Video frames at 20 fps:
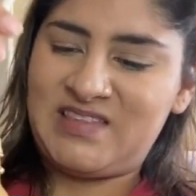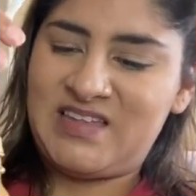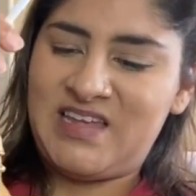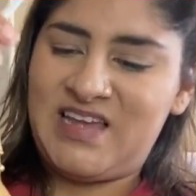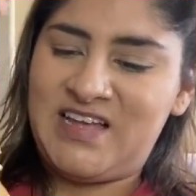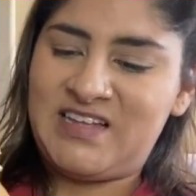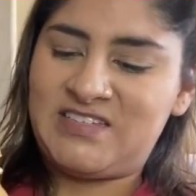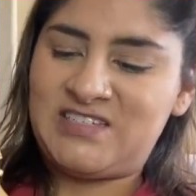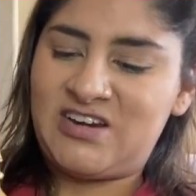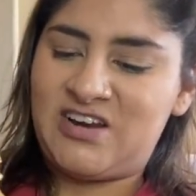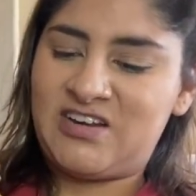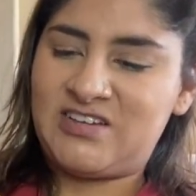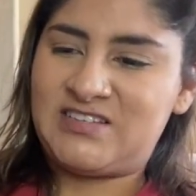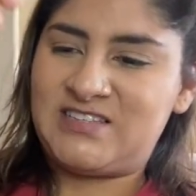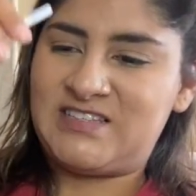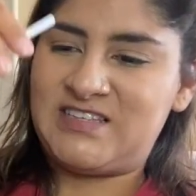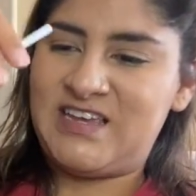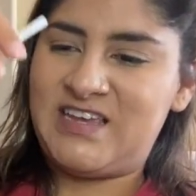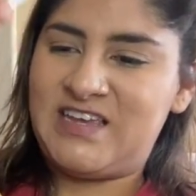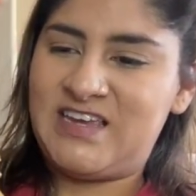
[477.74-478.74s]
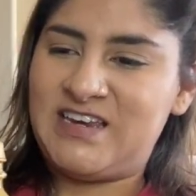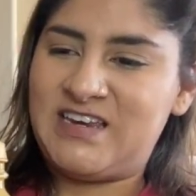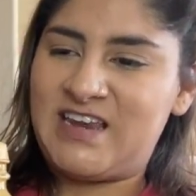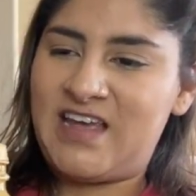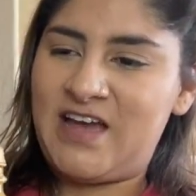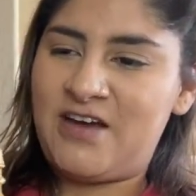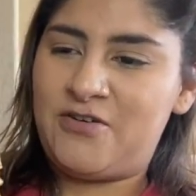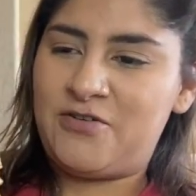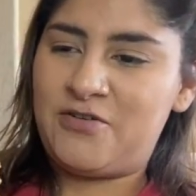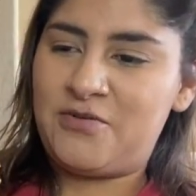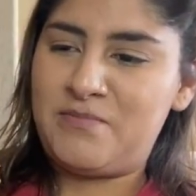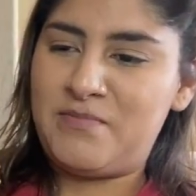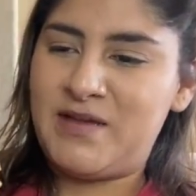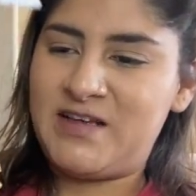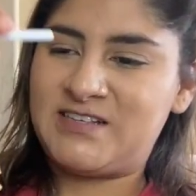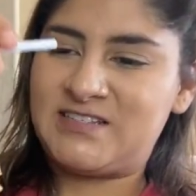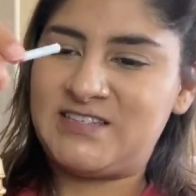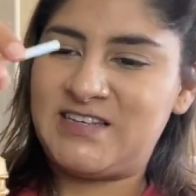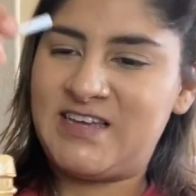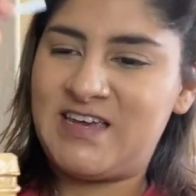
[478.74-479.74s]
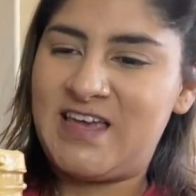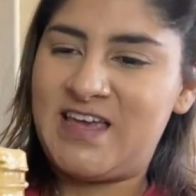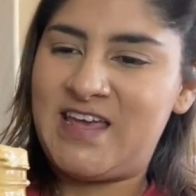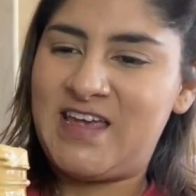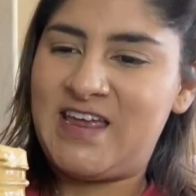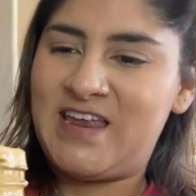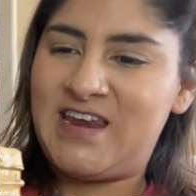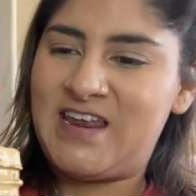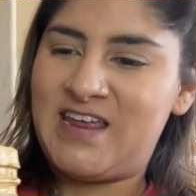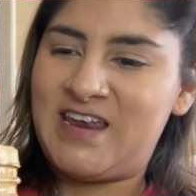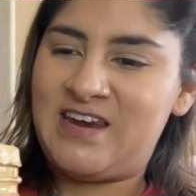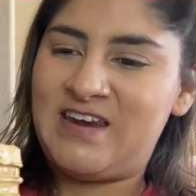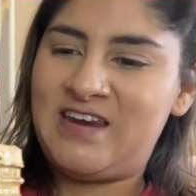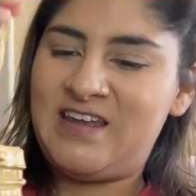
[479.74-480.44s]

it's not sinking down or mixing in. And